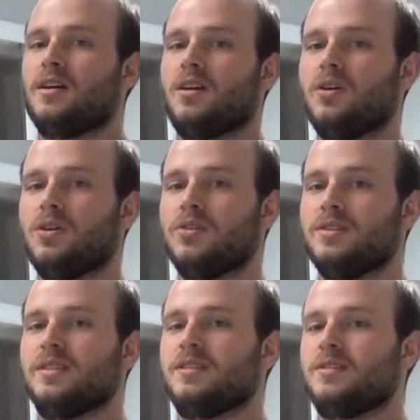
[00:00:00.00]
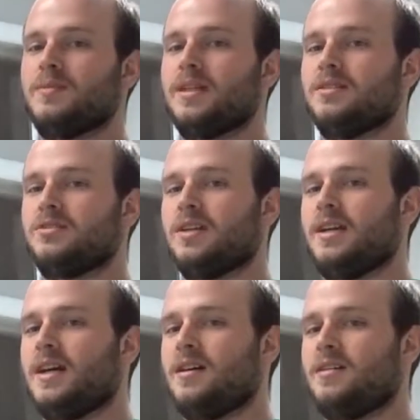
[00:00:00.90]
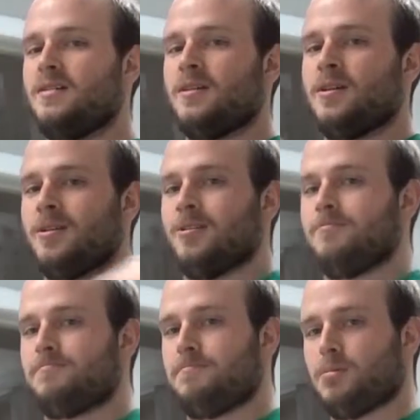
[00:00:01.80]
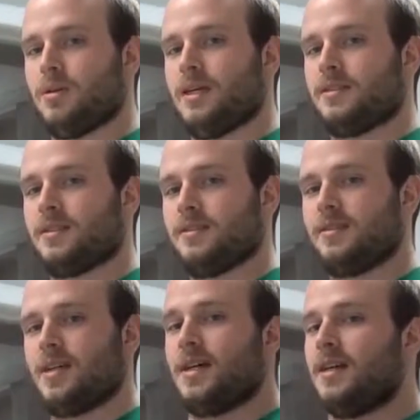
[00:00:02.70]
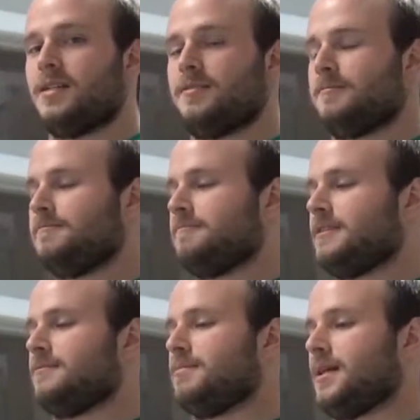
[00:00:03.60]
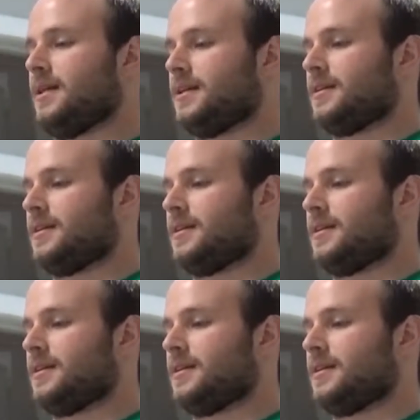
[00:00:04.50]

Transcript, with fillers: Hold the resistance band straight out, pull it out to the side, and back.